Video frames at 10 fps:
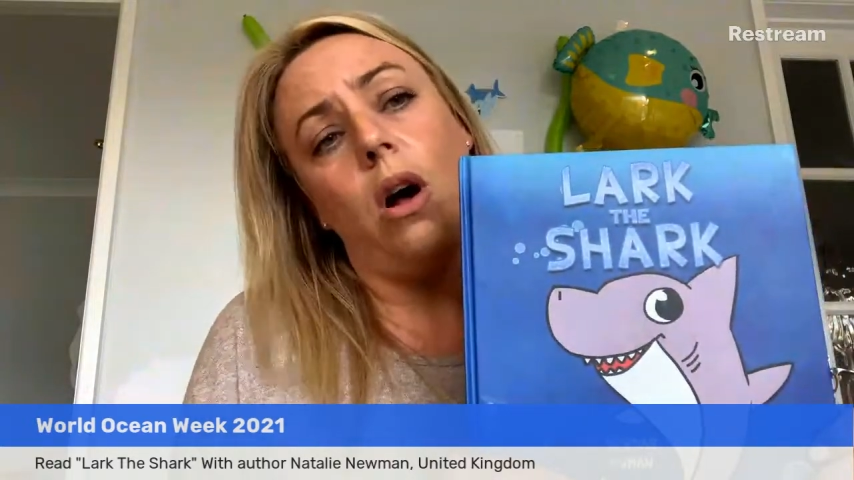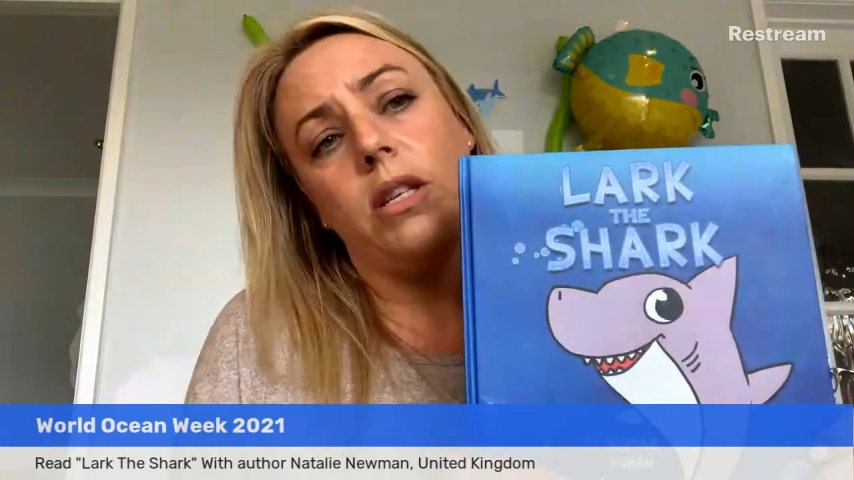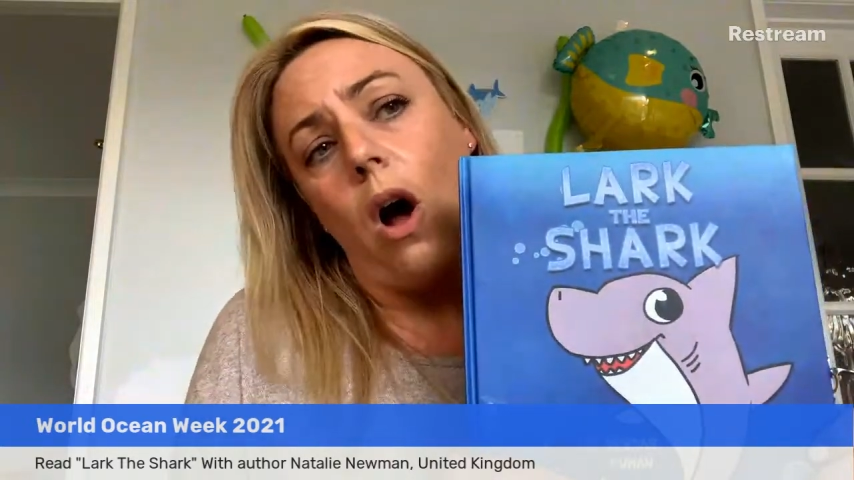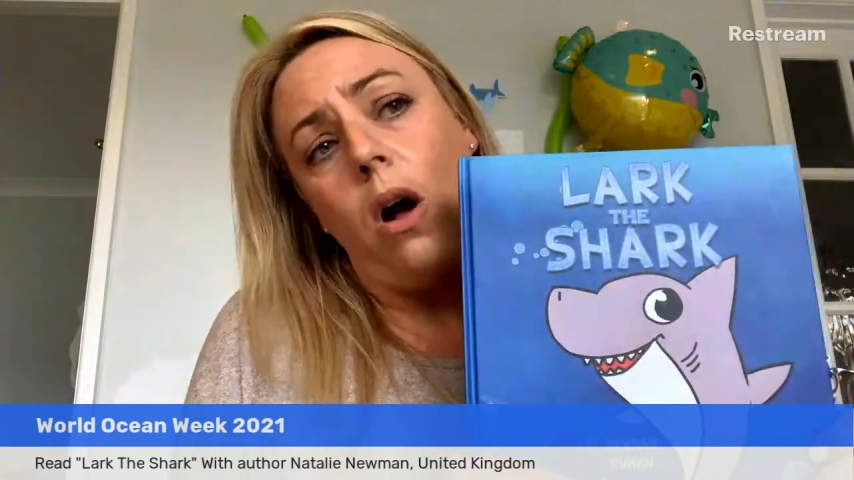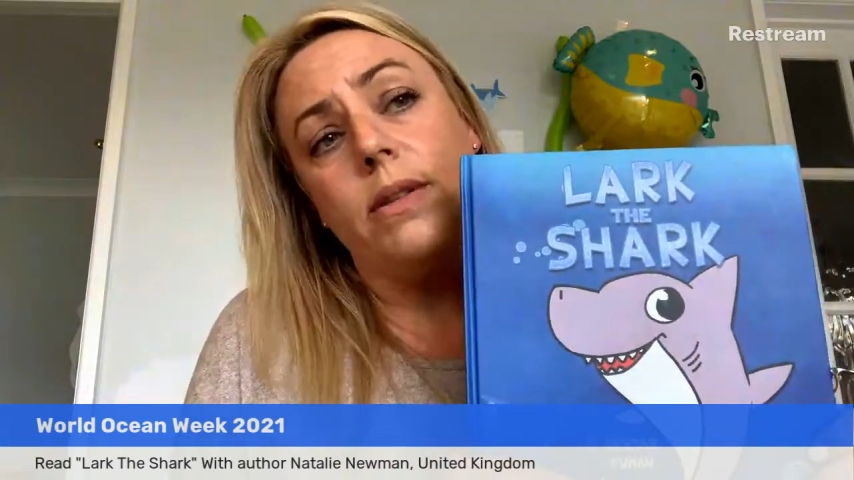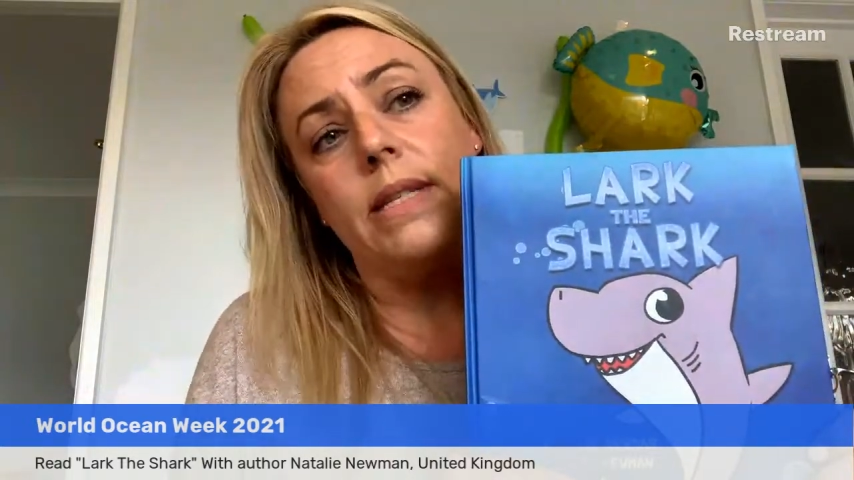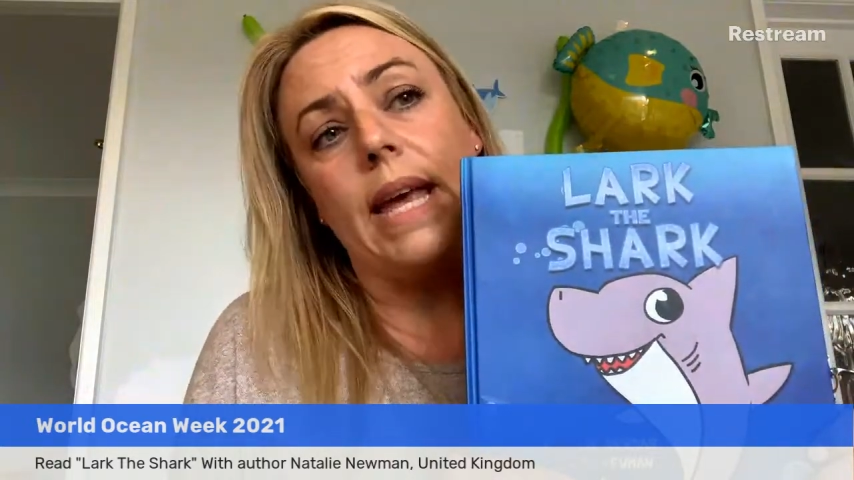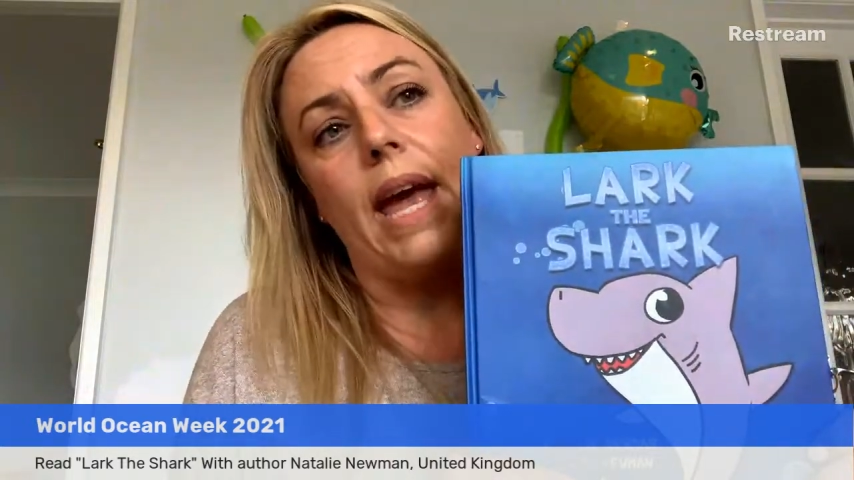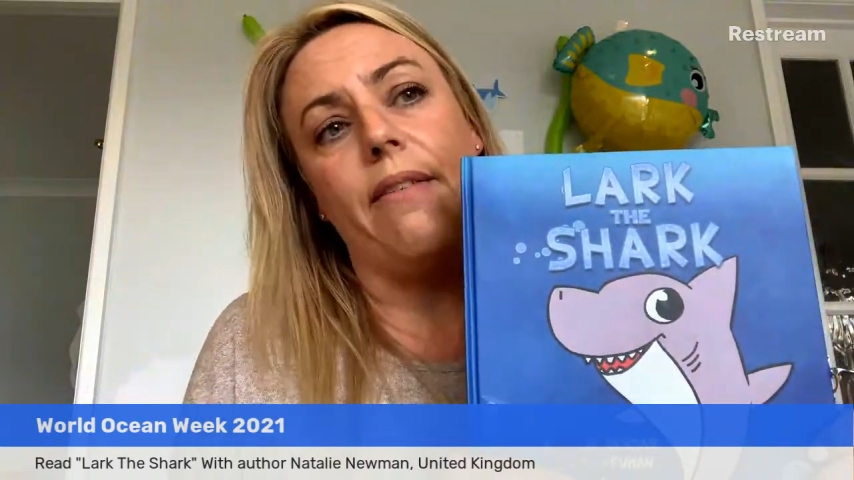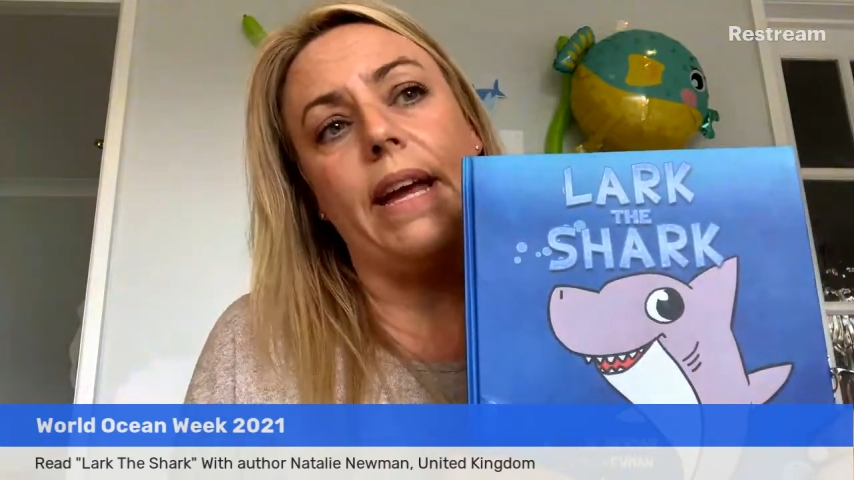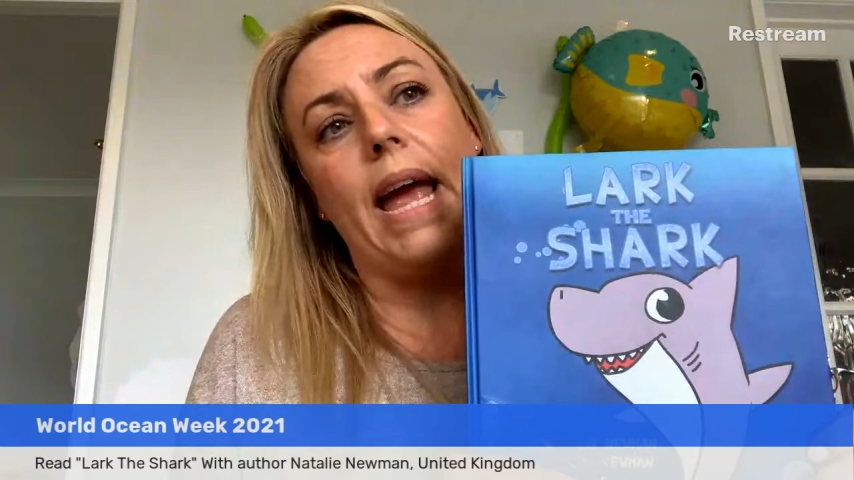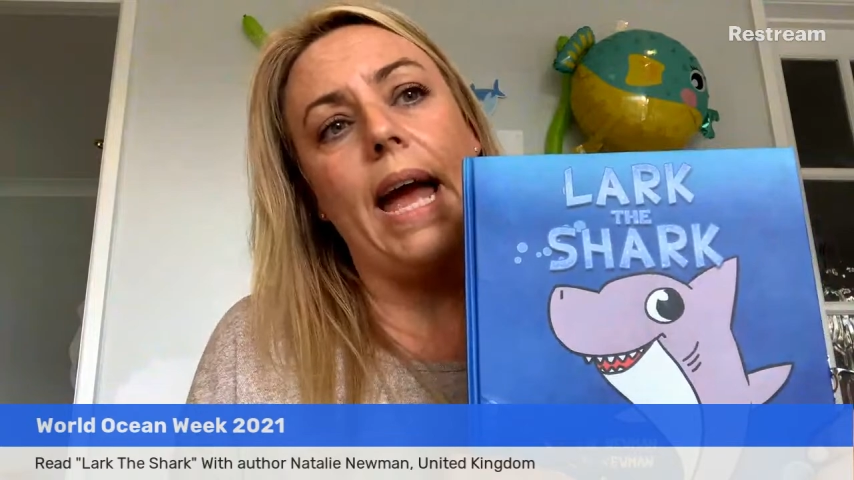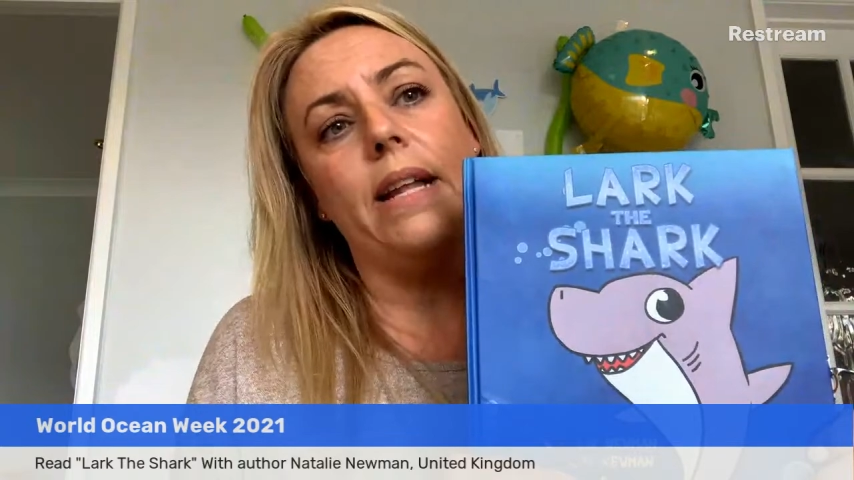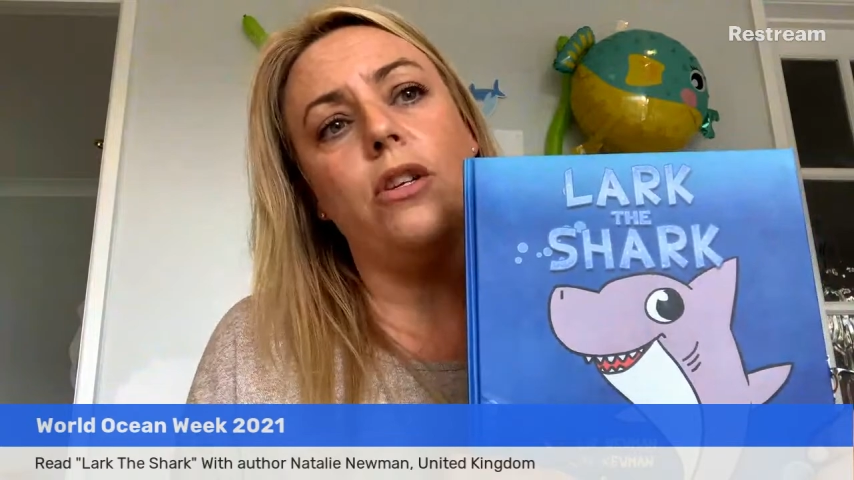sharks aren't scary,